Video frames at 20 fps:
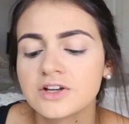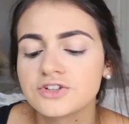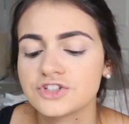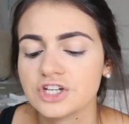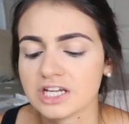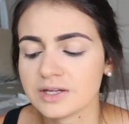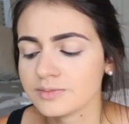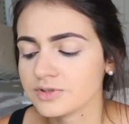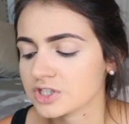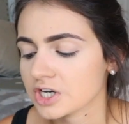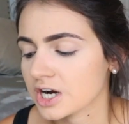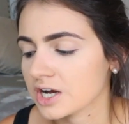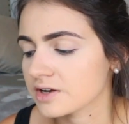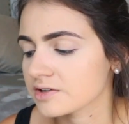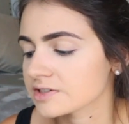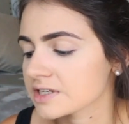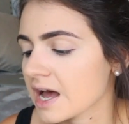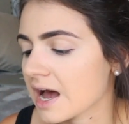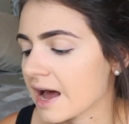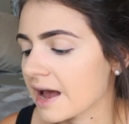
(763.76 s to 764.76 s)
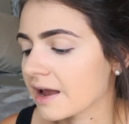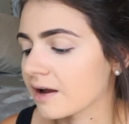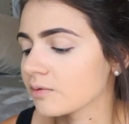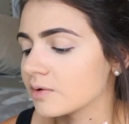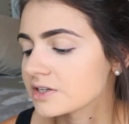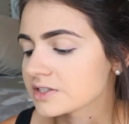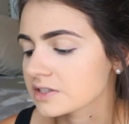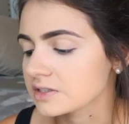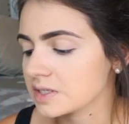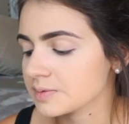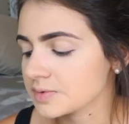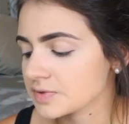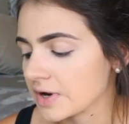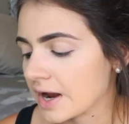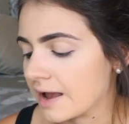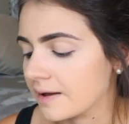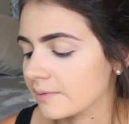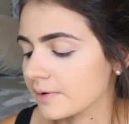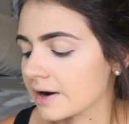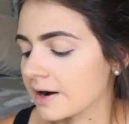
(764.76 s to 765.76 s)
James Charles, I was a
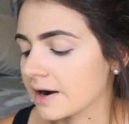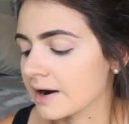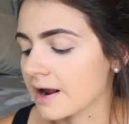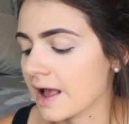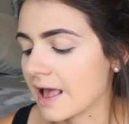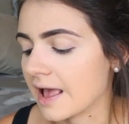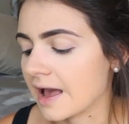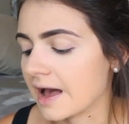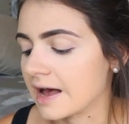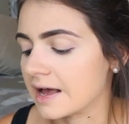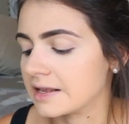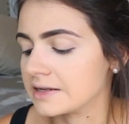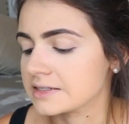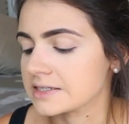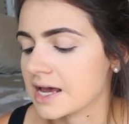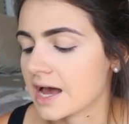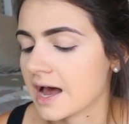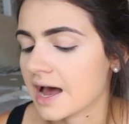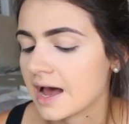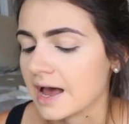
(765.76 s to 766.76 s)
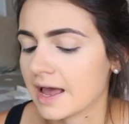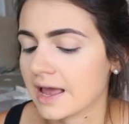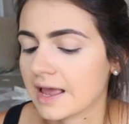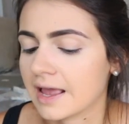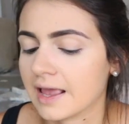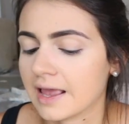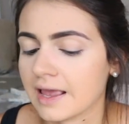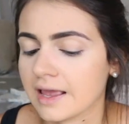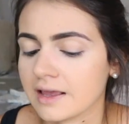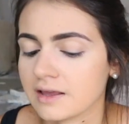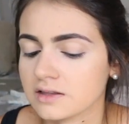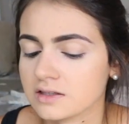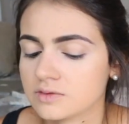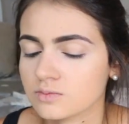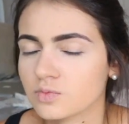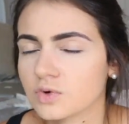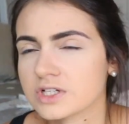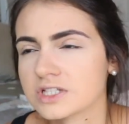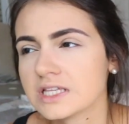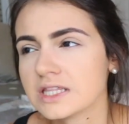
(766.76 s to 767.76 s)
subscriber, and I
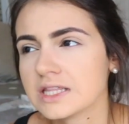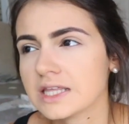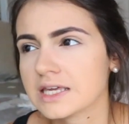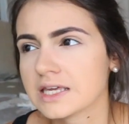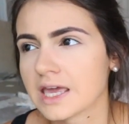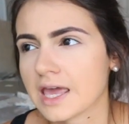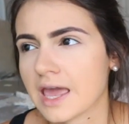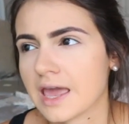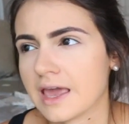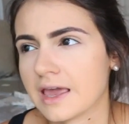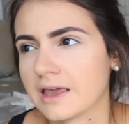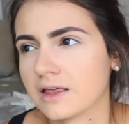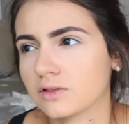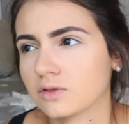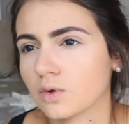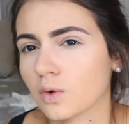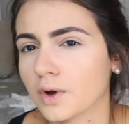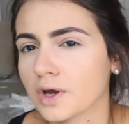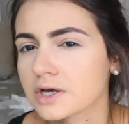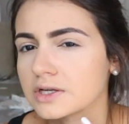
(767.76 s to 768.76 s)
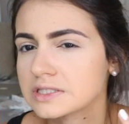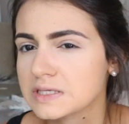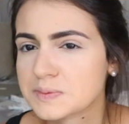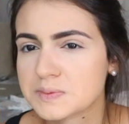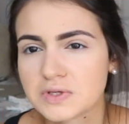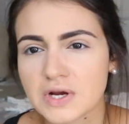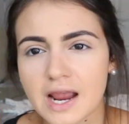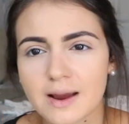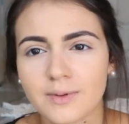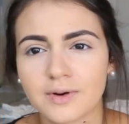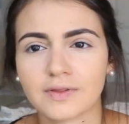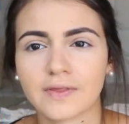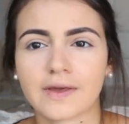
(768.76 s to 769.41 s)
wasn't like a loyal subscriber.